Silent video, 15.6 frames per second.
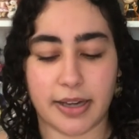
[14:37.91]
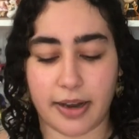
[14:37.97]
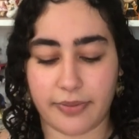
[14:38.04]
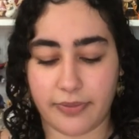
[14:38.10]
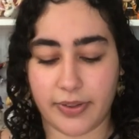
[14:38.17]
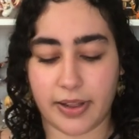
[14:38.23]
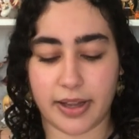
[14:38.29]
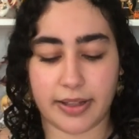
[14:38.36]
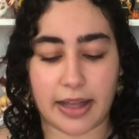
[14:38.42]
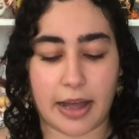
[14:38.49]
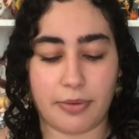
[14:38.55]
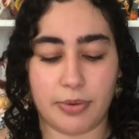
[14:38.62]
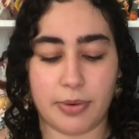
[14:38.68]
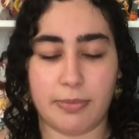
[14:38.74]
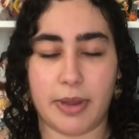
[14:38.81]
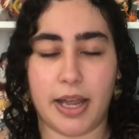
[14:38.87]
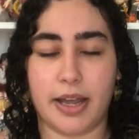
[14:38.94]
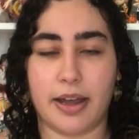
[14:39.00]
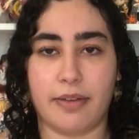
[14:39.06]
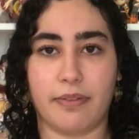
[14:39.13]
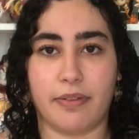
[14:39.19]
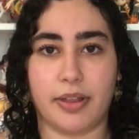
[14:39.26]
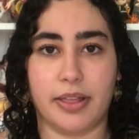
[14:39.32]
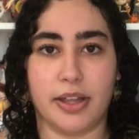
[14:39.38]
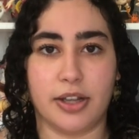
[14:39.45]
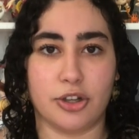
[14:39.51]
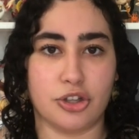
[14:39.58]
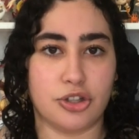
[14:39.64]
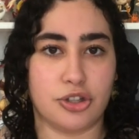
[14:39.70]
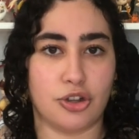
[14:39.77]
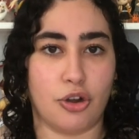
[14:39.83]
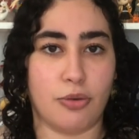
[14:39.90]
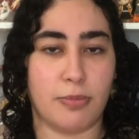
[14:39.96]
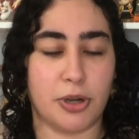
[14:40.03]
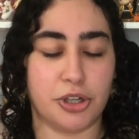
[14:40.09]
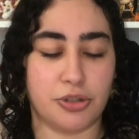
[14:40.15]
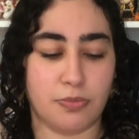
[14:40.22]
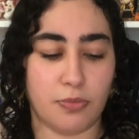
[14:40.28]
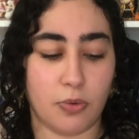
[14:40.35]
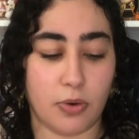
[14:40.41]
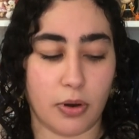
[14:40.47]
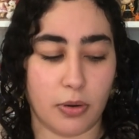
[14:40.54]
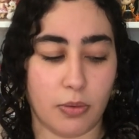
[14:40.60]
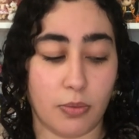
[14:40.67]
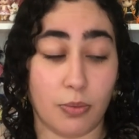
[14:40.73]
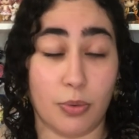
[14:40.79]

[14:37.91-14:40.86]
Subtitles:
I feel like that would make everything so much more